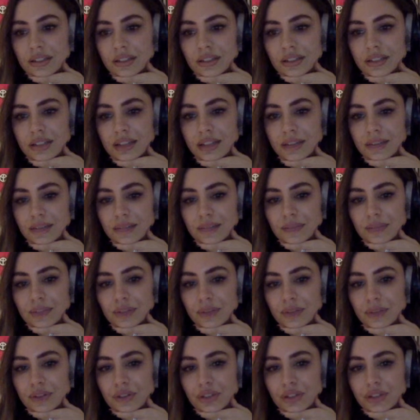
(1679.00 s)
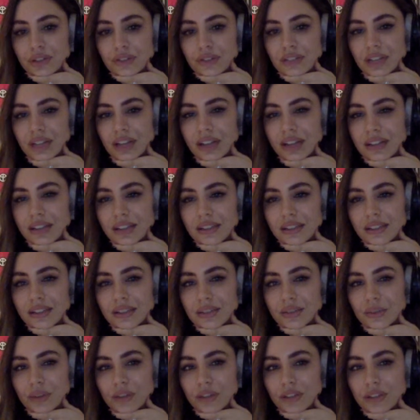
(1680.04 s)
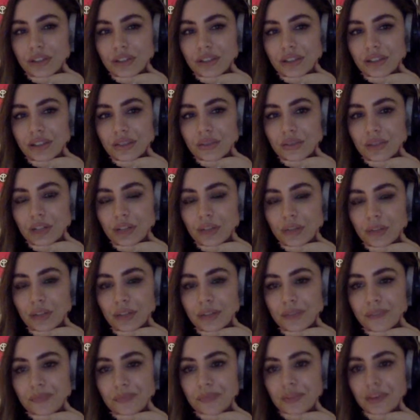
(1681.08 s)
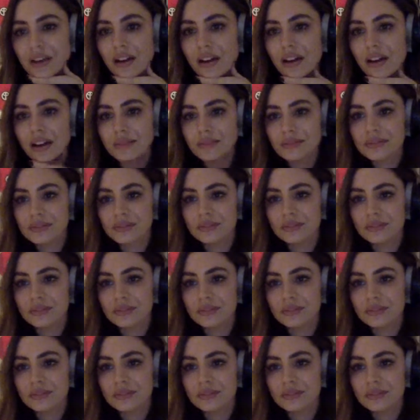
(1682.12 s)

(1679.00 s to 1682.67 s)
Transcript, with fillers: Damn, I wonder if Tice is watching this and will help me. Huh.